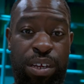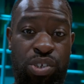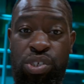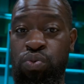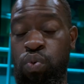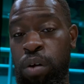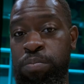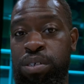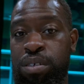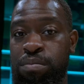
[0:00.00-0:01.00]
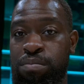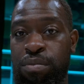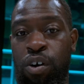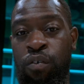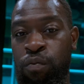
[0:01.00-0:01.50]
it just crops
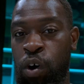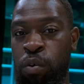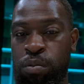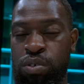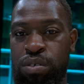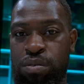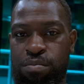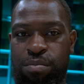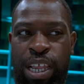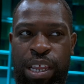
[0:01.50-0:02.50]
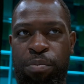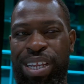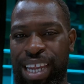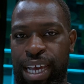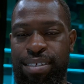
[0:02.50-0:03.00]
of almost a little
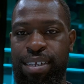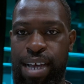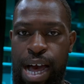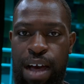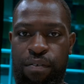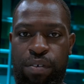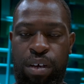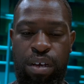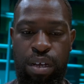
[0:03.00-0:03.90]
bit less than half.